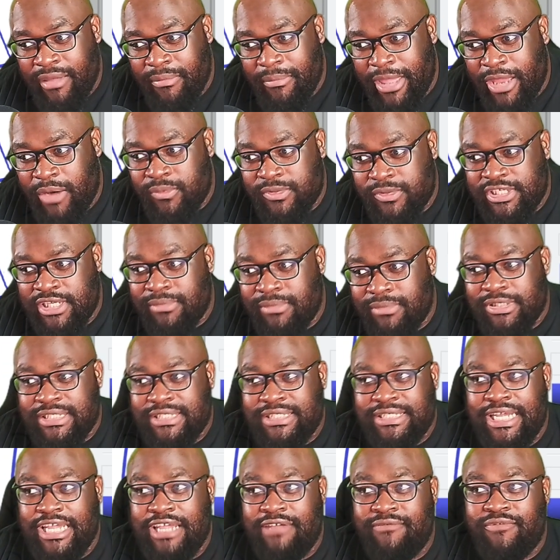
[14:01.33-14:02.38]
and was able to
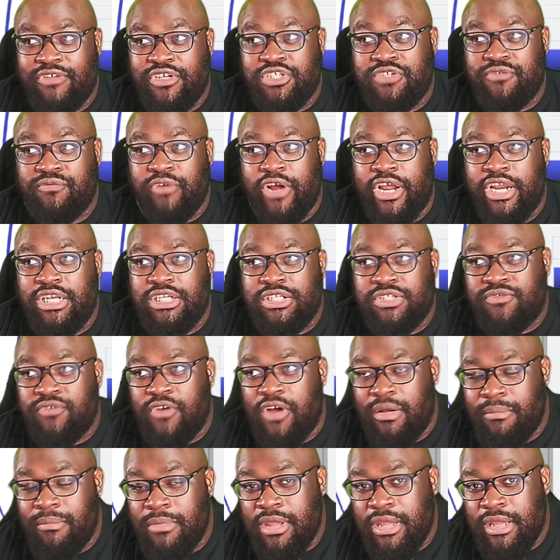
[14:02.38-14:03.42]
save his friends
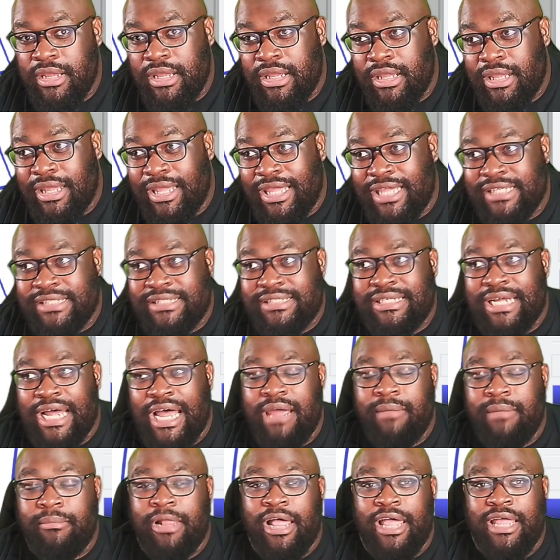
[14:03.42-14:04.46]
from his
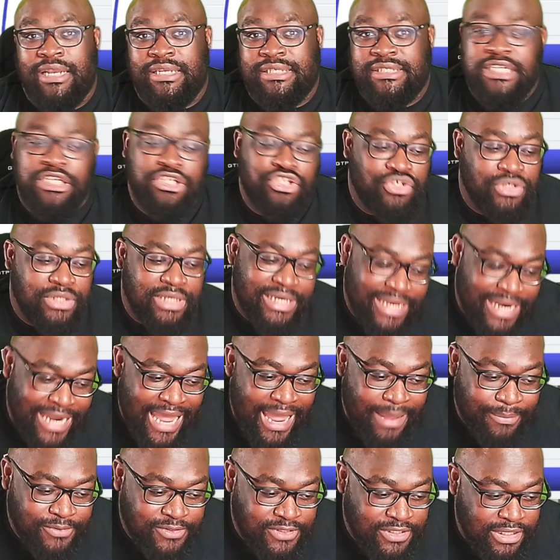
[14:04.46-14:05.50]
timeline essentially
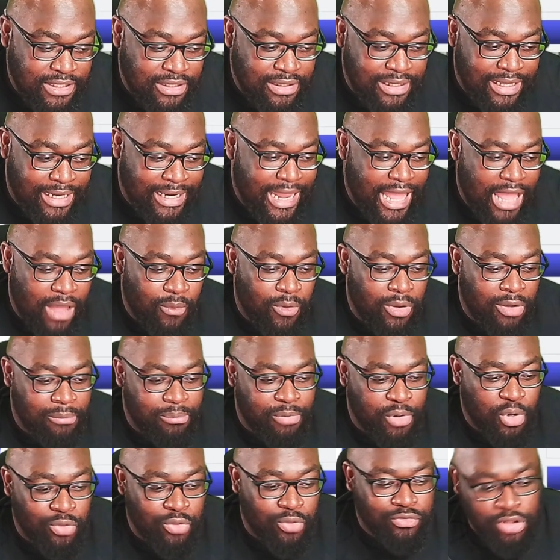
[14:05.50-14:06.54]
collapsing, allowing
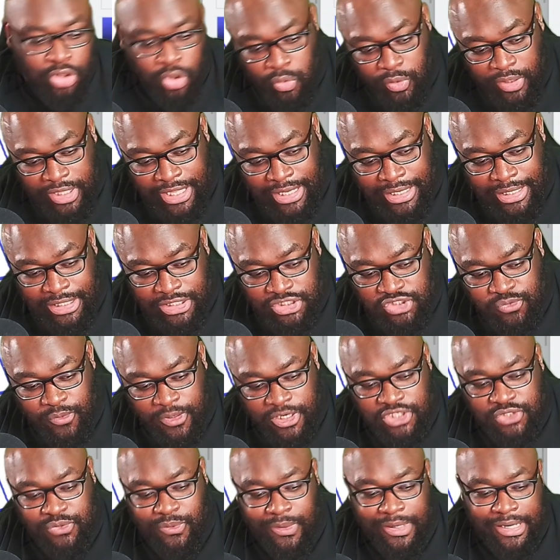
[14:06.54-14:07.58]
both Logan in
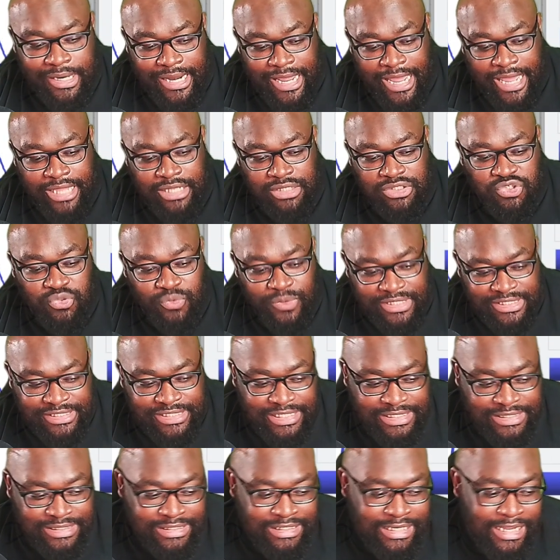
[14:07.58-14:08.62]
2029 to
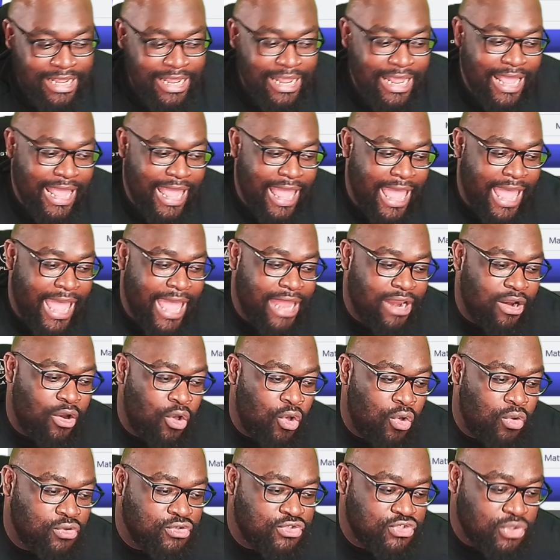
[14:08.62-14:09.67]
exist and
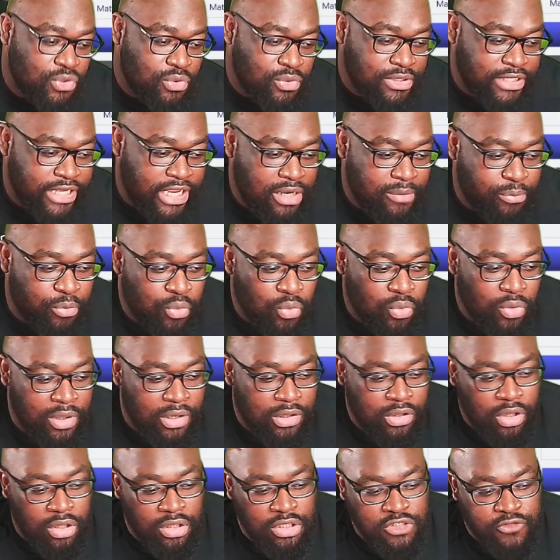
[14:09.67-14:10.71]
also Deadpool
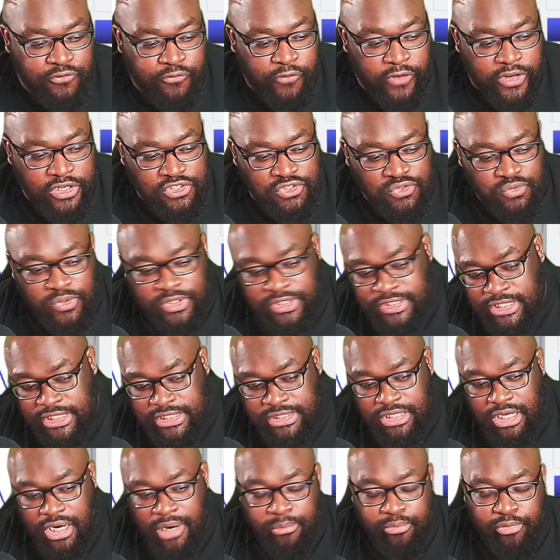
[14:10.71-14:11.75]
and all his friends to exist
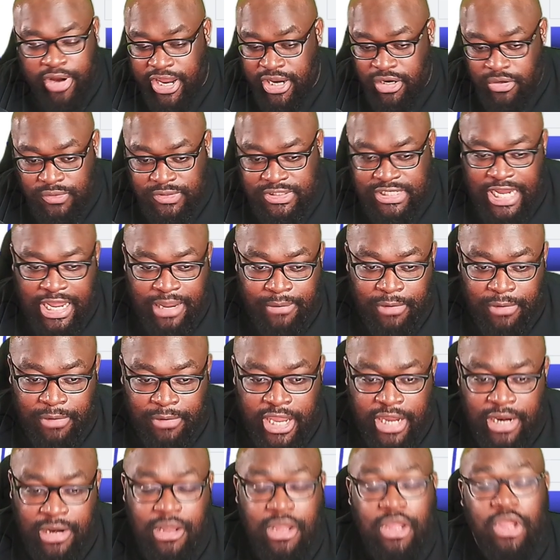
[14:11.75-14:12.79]
on a brand new
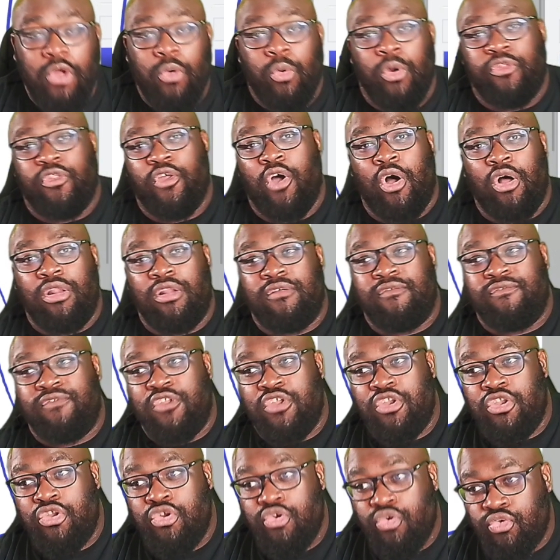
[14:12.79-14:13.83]
timeline with all of the
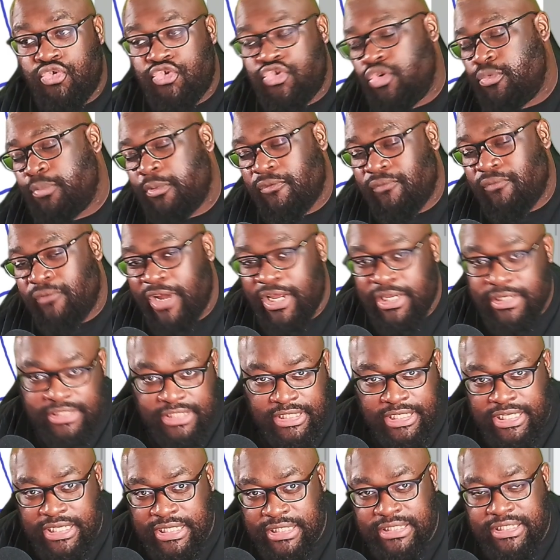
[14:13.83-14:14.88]
new super friends that
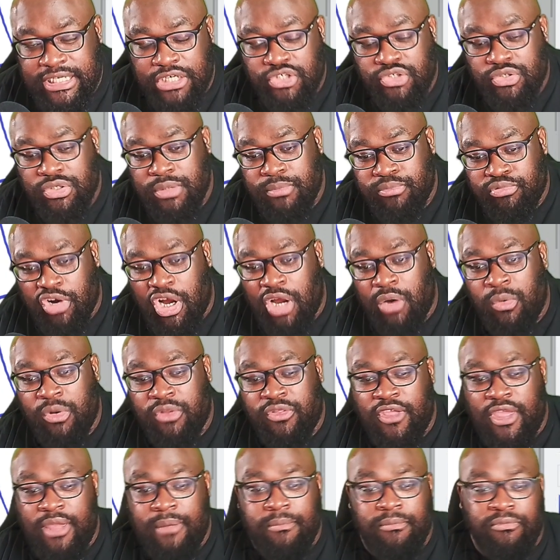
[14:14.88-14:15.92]
he essentially brought
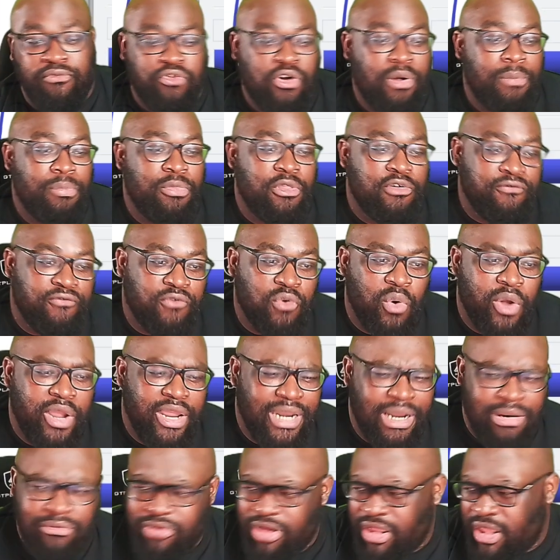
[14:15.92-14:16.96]
with him from the void.
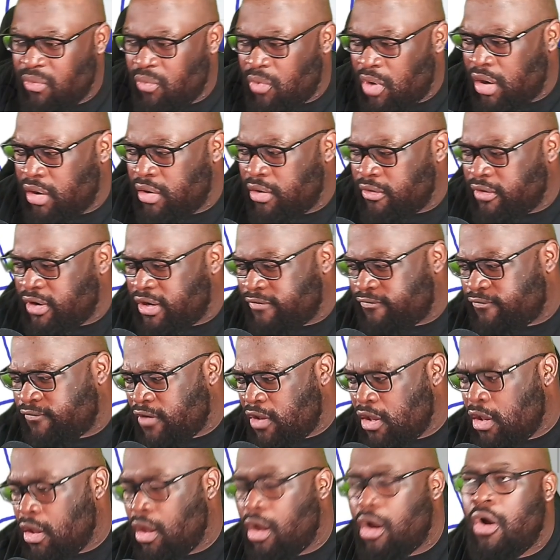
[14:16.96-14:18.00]
I really wonder if,
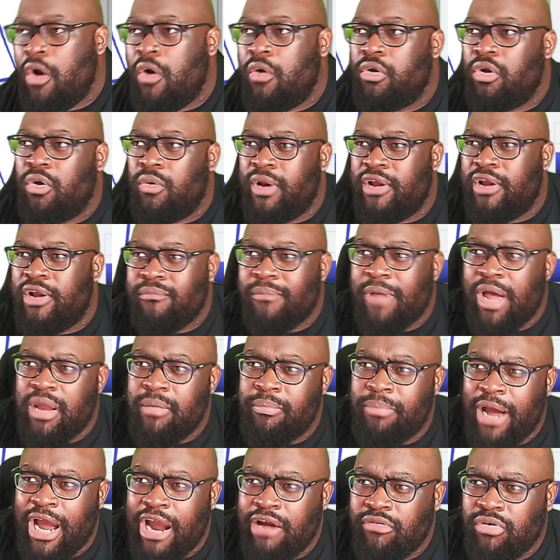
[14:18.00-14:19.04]
oh no, never
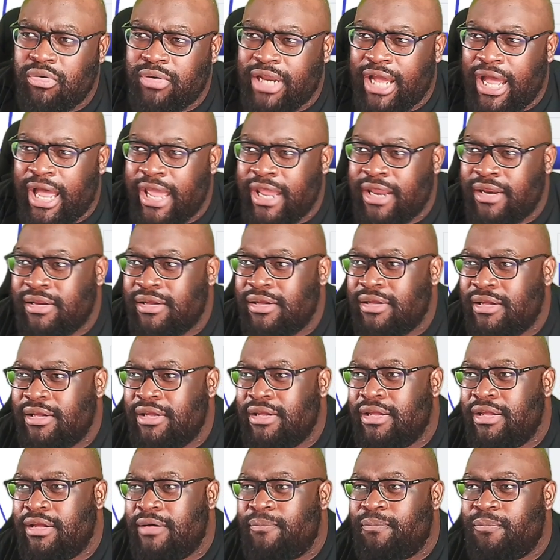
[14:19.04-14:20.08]
mind, Pyro died.
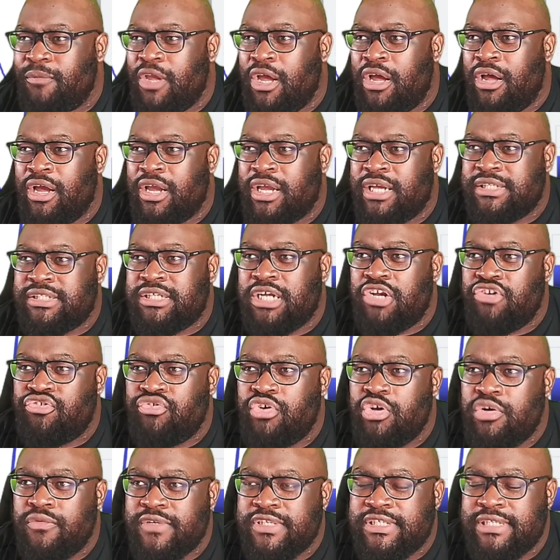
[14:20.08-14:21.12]
Cassandra
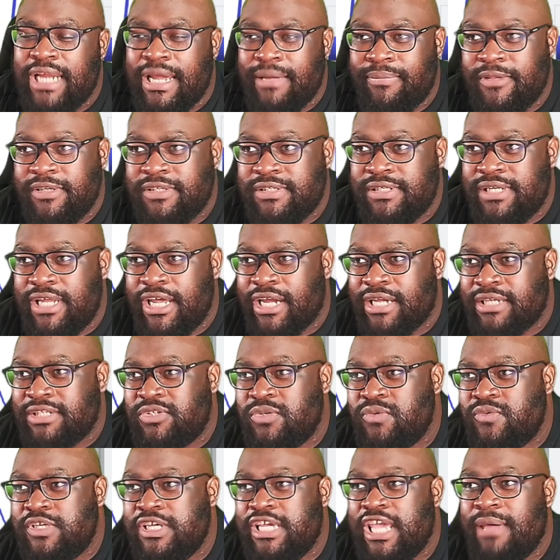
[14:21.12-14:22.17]
Nova snapped his neck as soon
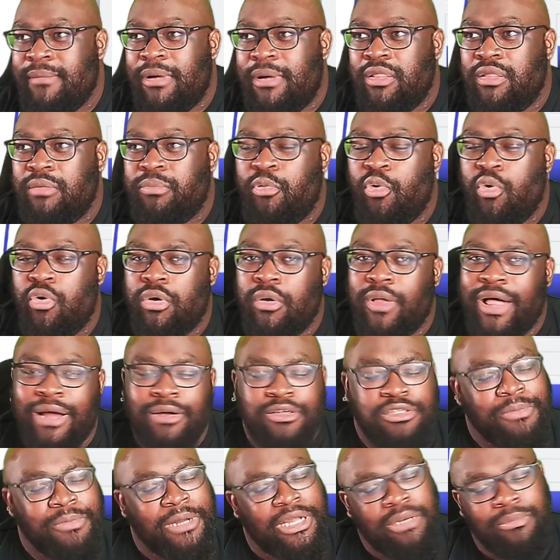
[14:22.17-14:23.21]
as he came out of the portal. I
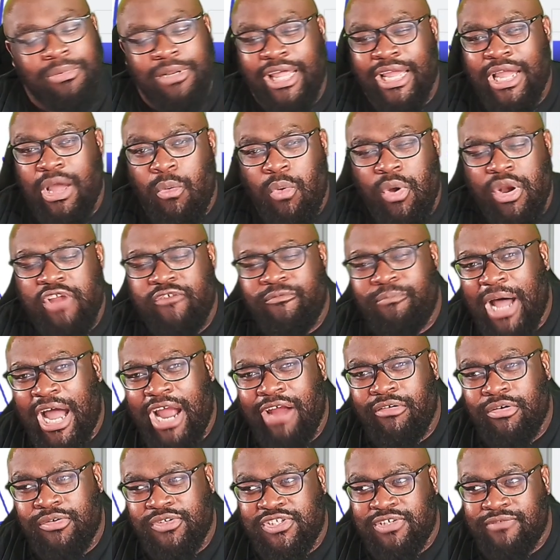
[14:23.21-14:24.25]
was about to be like, I wonder if
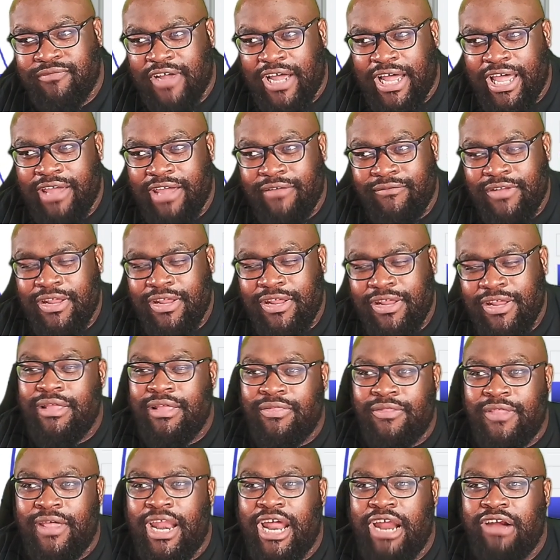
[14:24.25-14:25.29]
Pyro survived.
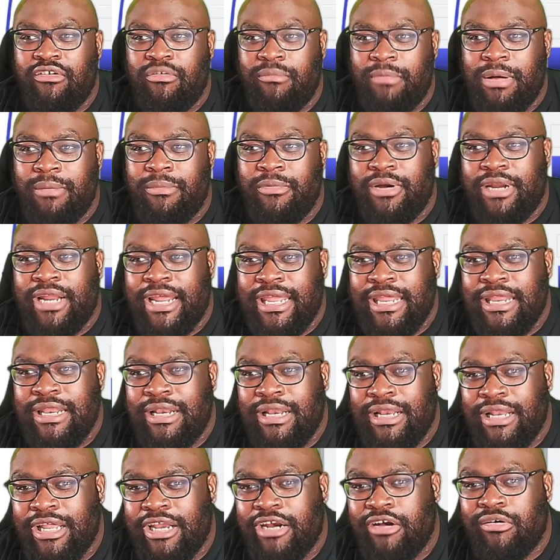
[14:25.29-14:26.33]
Then I remembered that he
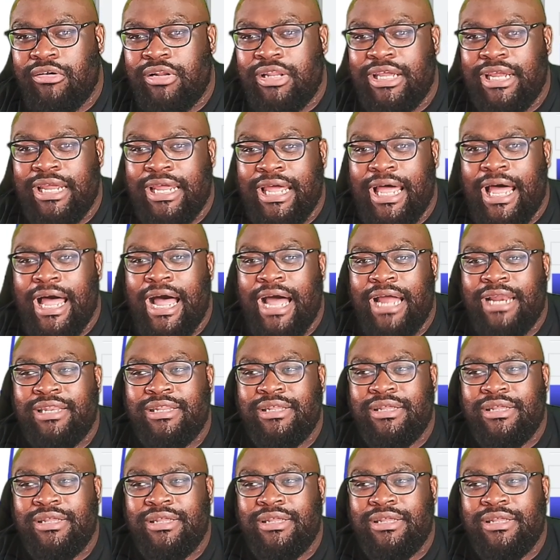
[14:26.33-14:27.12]
literally got